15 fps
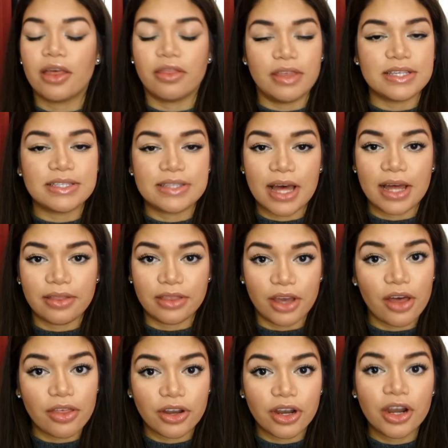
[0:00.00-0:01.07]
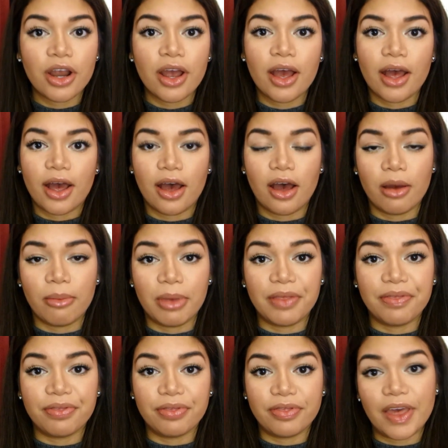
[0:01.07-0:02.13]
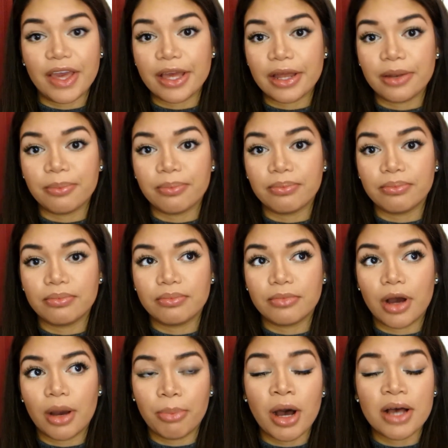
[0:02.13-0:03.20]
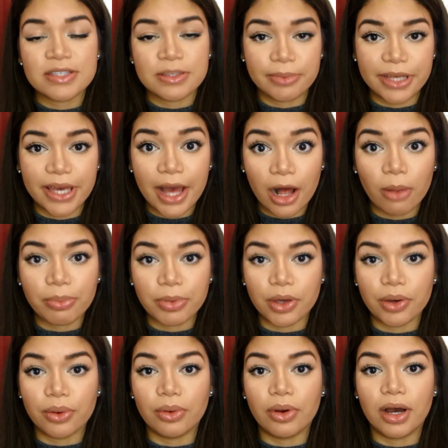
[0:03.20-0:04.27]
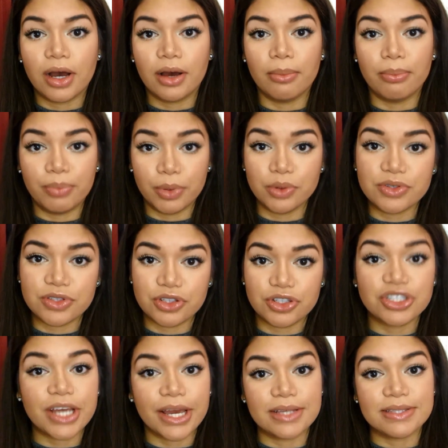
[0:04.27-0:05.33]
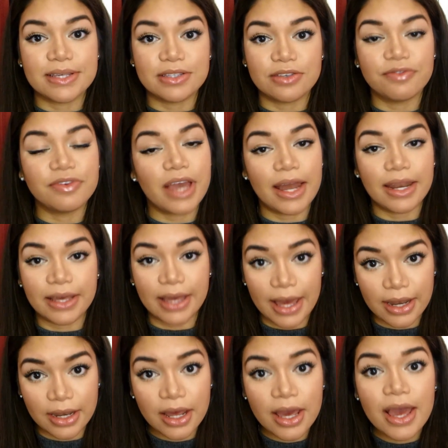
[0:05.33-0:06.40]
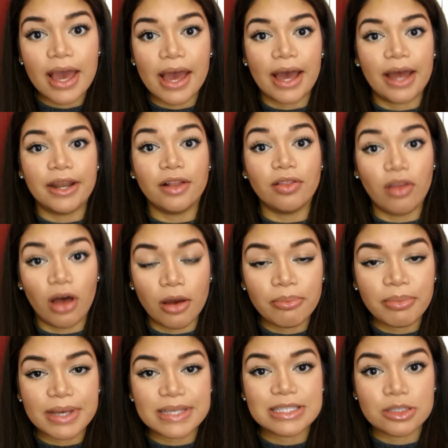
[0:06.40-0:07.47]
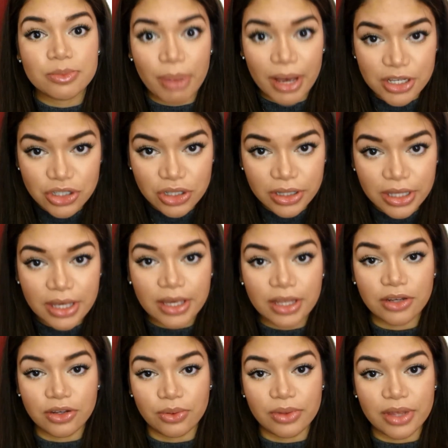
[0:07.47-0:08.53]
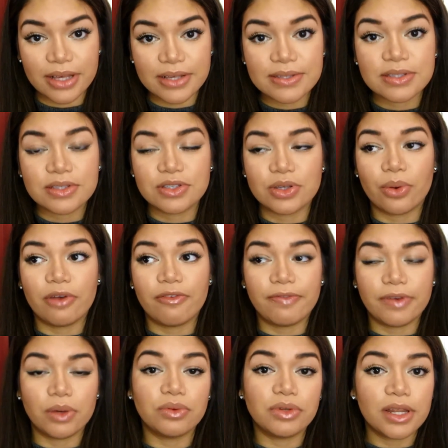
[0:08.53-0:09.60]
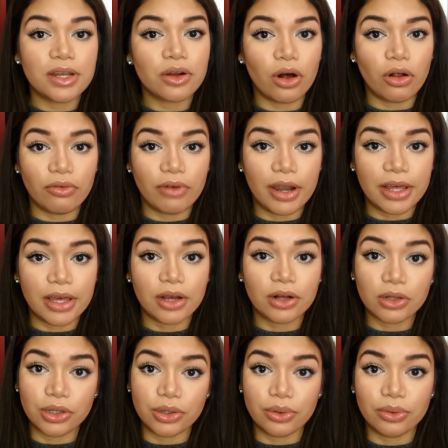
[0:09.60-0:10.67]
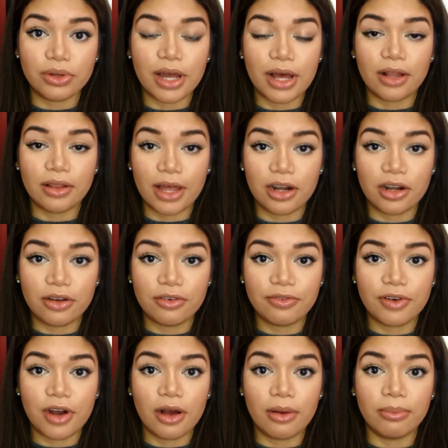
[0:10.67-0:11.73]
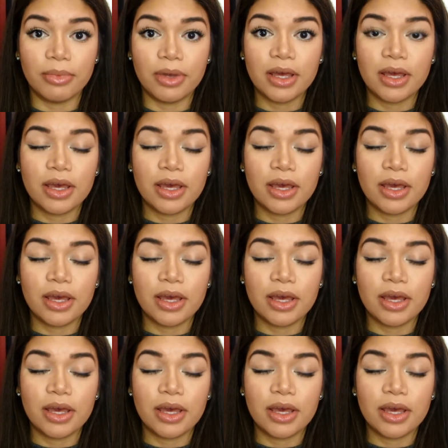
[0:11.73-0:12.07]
this, that, the other, and they can possibly help you boost your chances of getting in. An alum especially can do this. So if you didn't already include a letter from